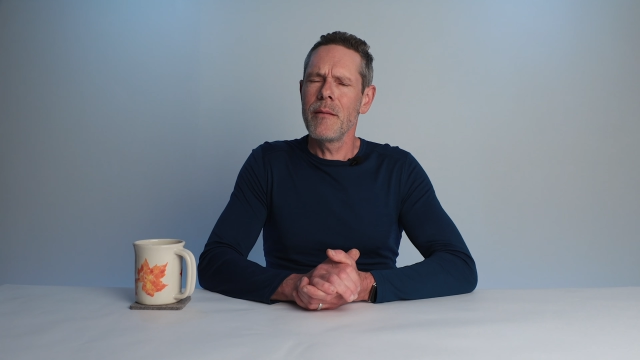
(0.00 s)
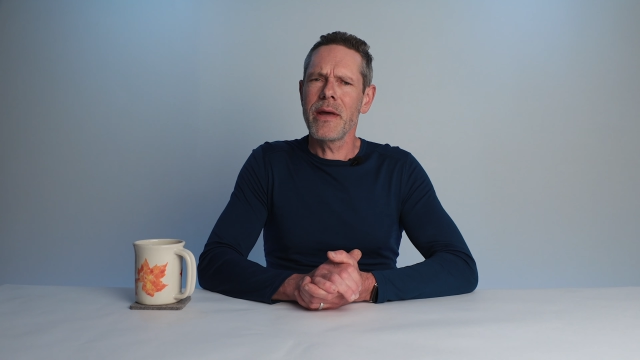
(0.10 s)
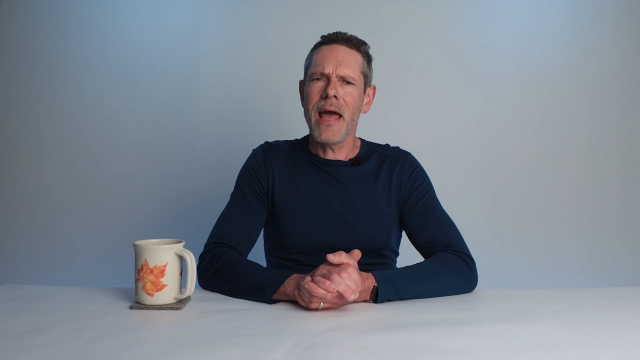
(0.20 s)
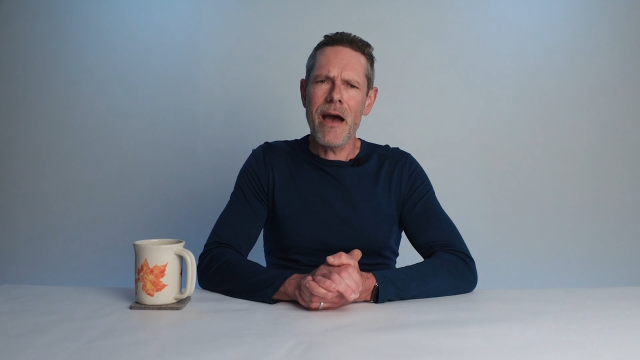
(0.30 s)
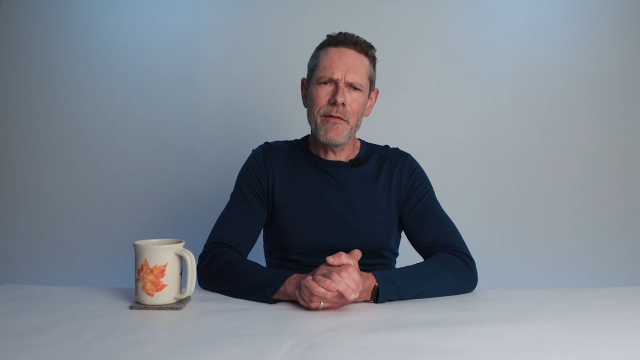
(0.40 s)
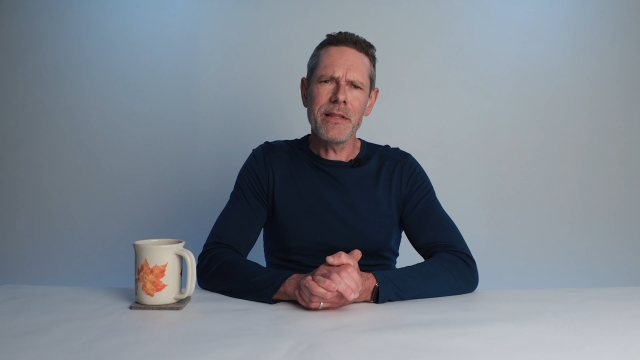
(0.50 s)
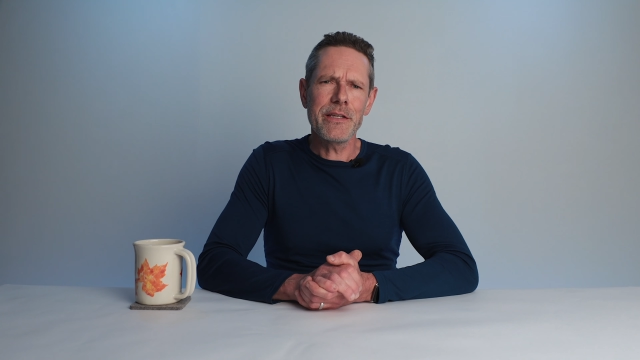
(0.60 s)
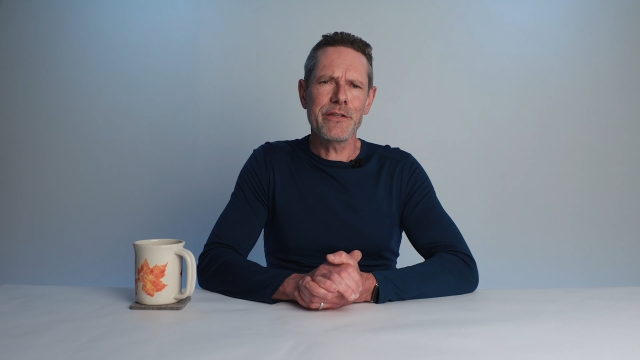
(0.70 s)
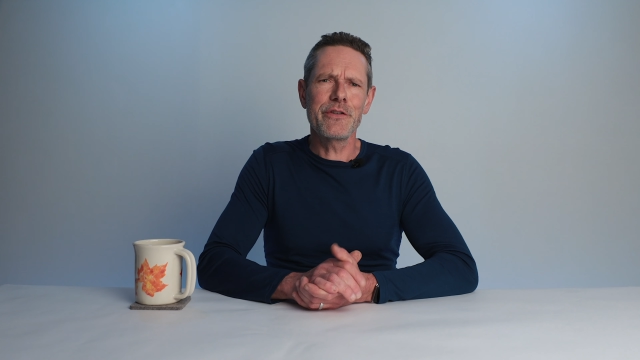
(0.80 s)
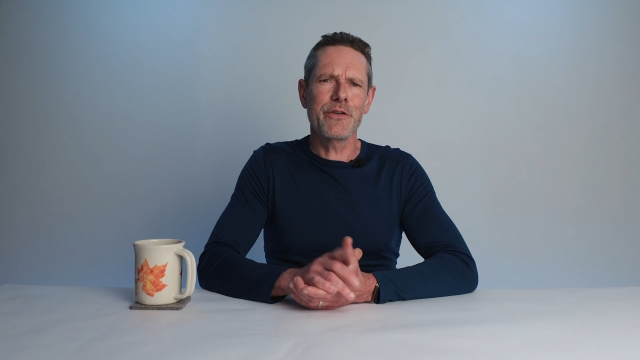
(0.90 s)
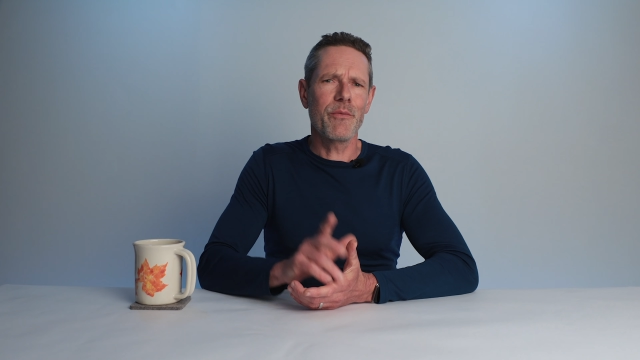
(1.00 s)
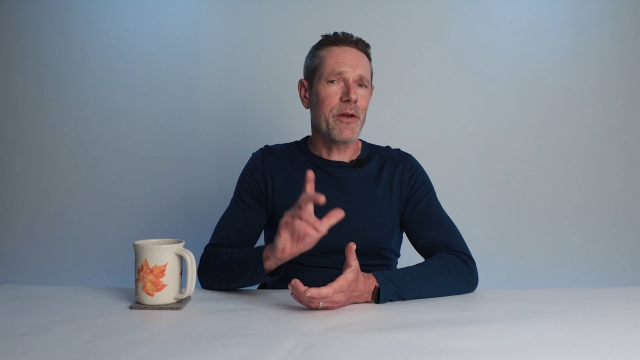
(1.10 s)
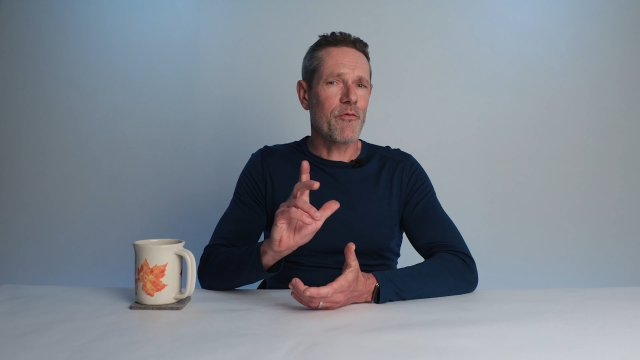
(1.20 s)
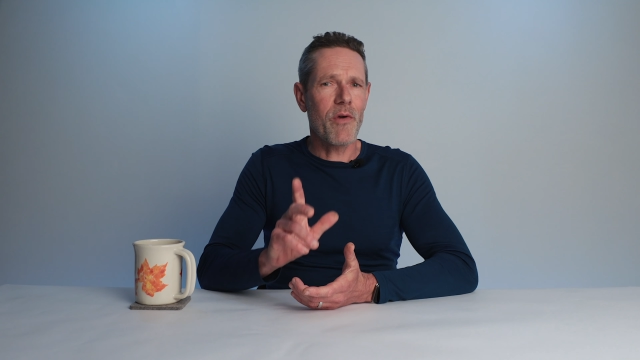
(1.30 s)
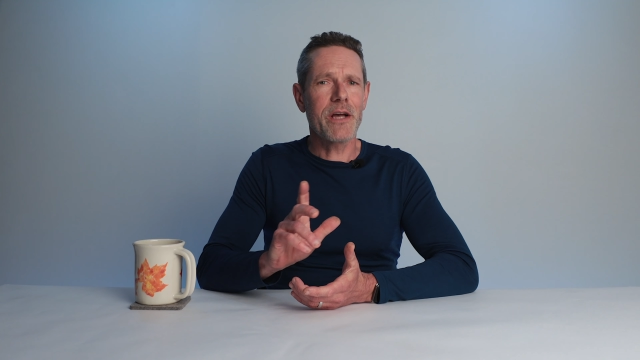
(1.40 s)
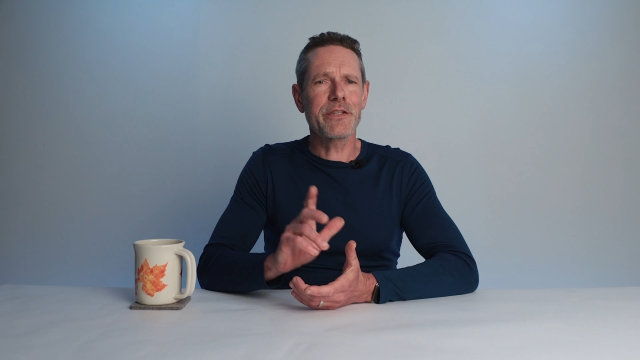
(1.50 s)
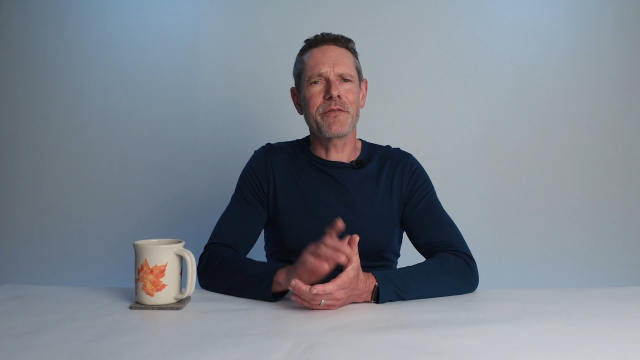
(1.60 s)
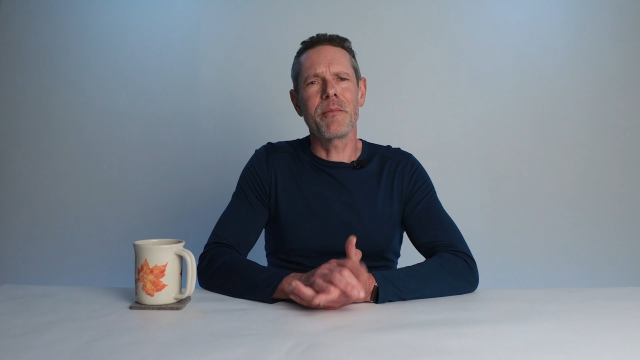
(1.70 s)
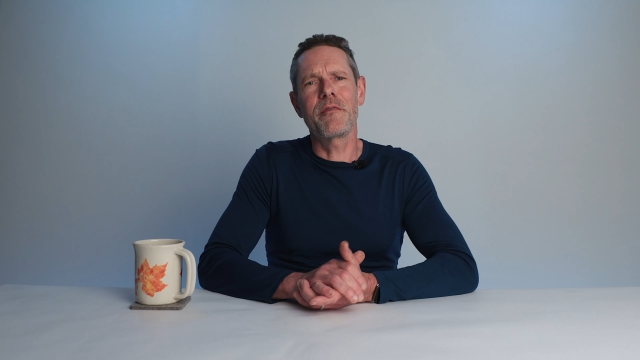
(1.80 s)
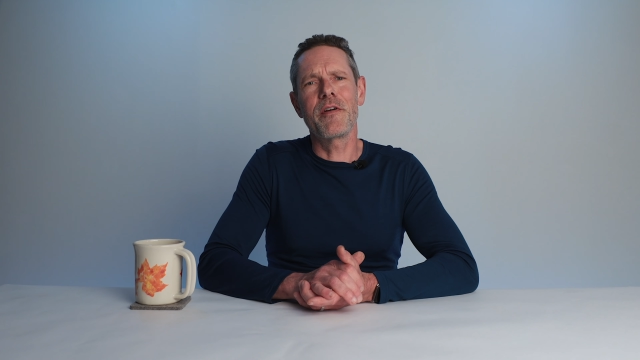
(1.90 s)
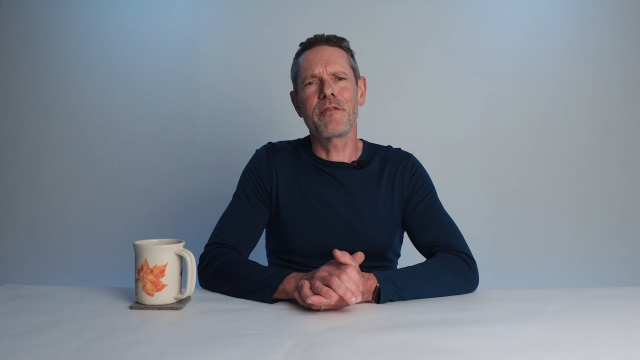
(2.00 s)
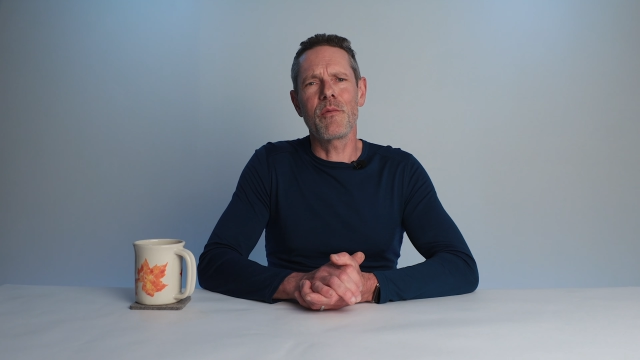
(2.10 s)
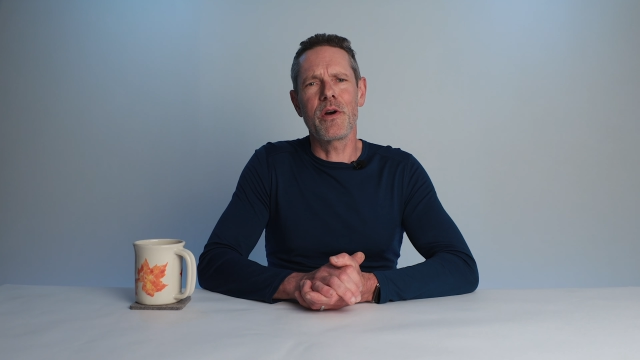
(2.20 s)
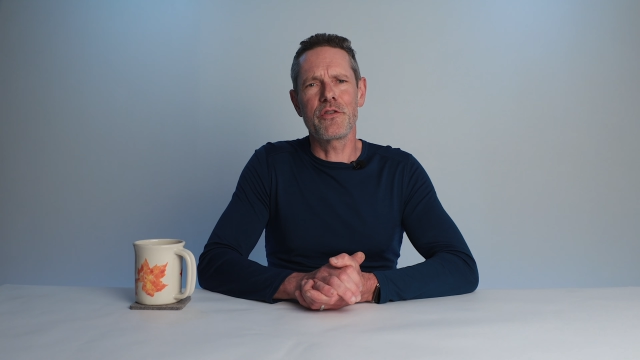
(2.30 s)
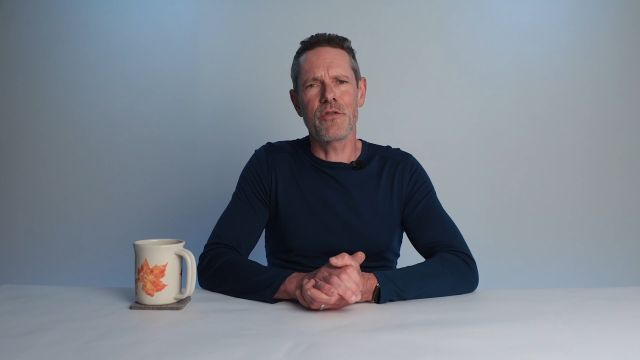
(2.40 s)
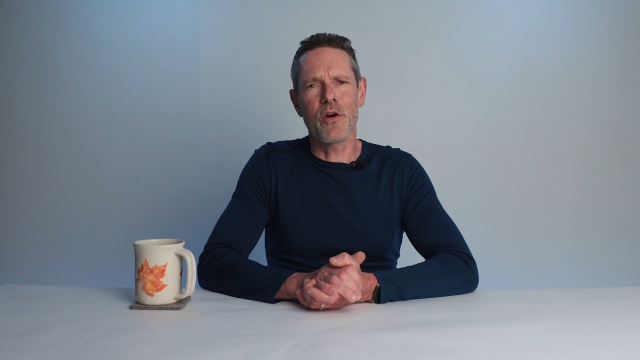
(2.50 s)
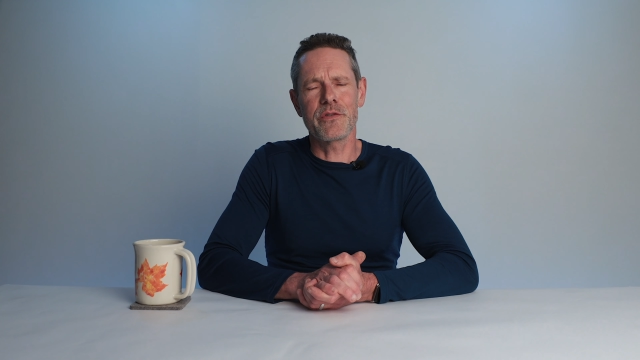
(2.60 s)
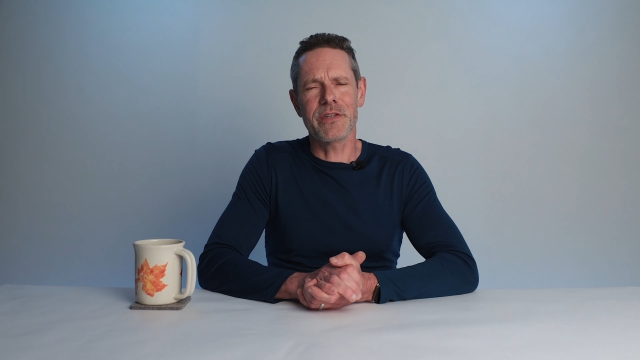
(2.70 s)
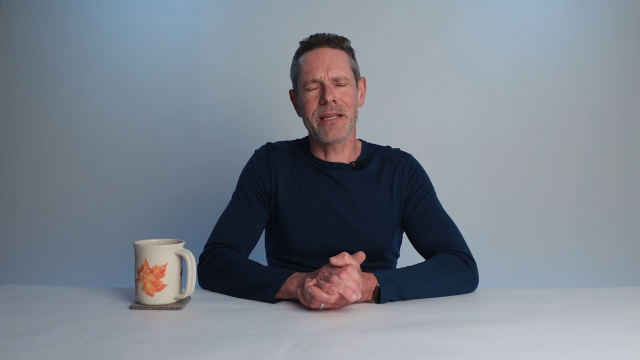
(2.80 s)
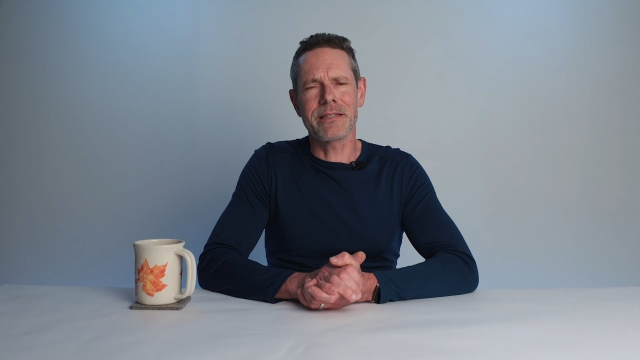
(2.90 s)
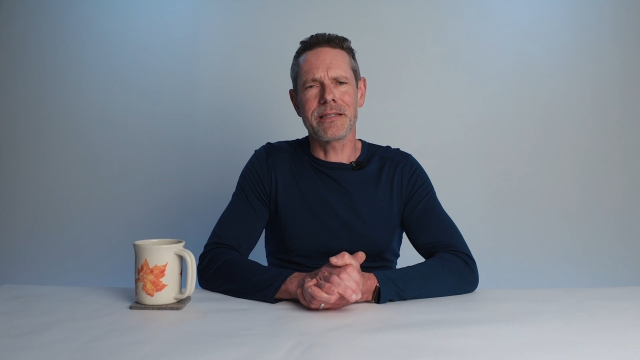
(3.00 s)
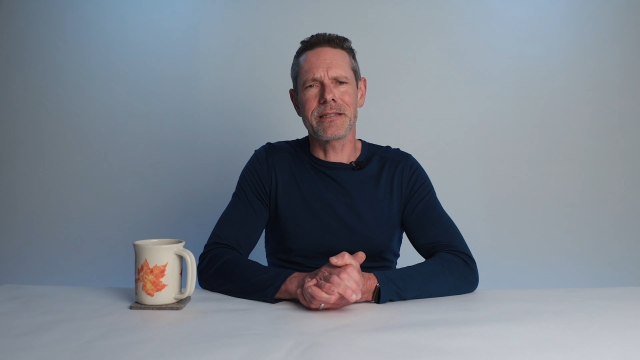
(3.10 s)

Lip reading: But have a listen to what Russ from 51 Drones has to